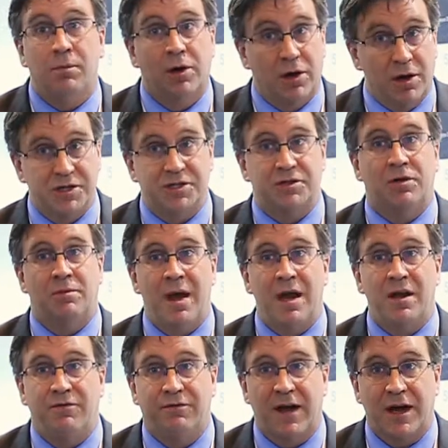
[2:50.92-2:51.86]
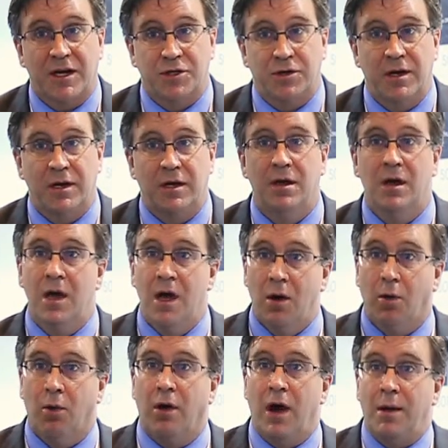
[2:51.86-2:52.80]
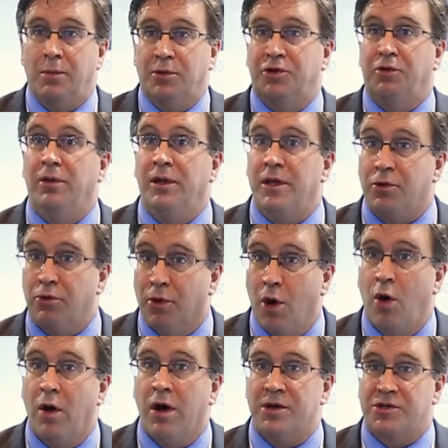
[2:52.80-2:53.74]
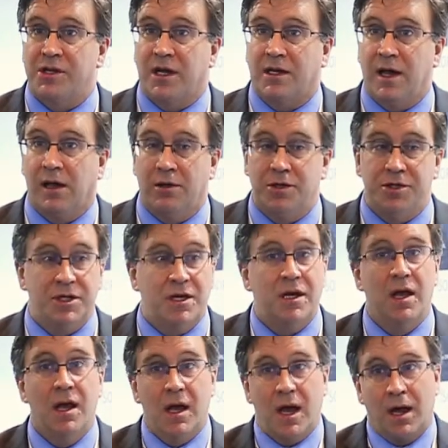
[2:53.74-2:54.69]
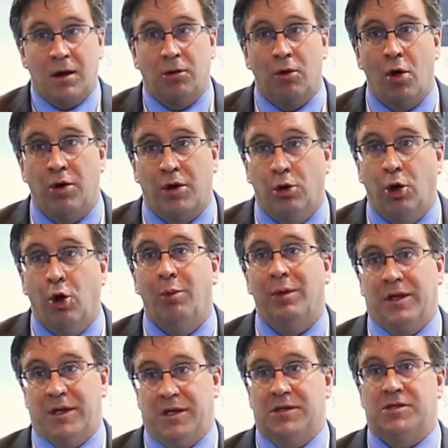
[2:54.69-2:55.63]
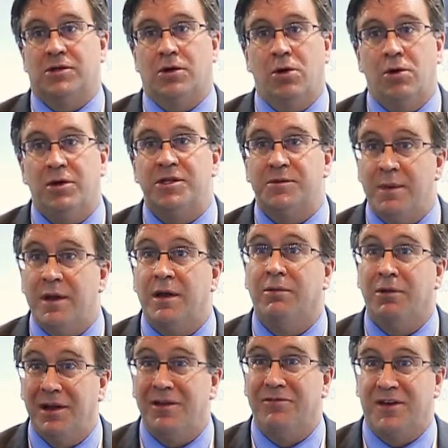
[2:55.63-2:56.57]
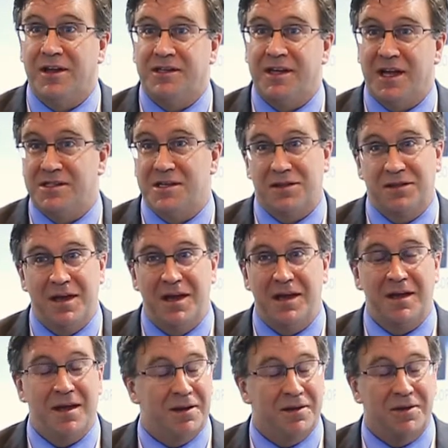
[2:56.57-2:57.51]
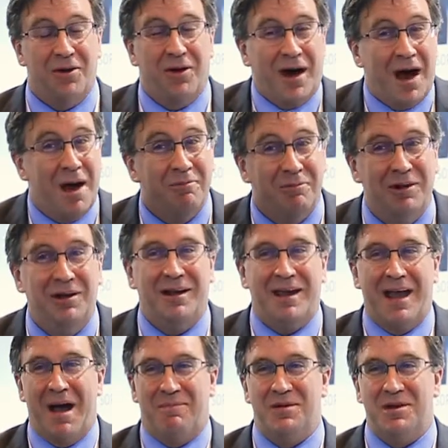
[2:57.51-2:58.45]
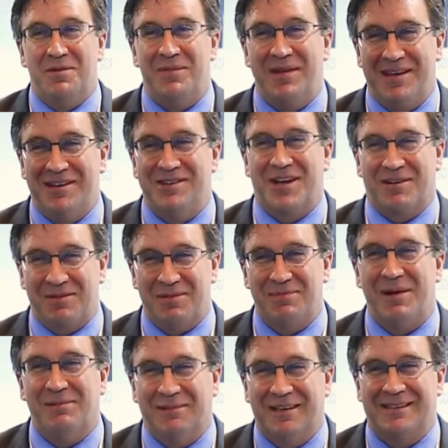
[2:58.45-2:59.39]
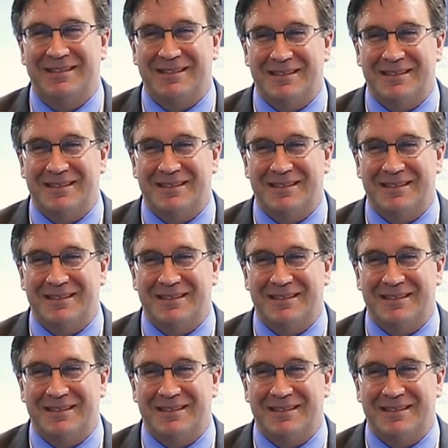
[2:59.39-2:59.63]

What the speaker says: but also in manufacturing, we're able to really grow our technology and grow it globally. So it's been a really fantastic thing, and I'm really happy to be in Czech Republic.